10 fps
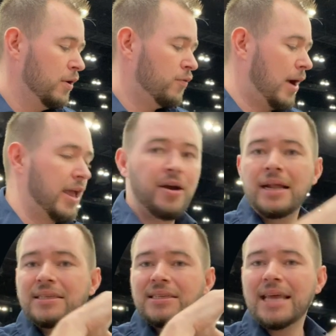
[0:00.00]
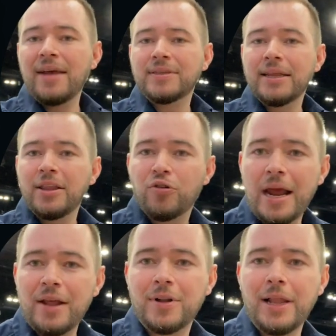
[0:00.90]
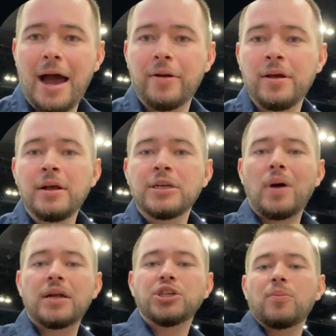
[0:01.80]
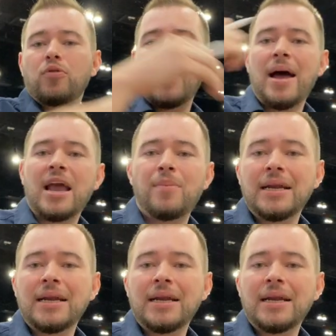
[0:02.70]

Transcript: right here, it saves it in the Creative Cloud, so I can jump right back in my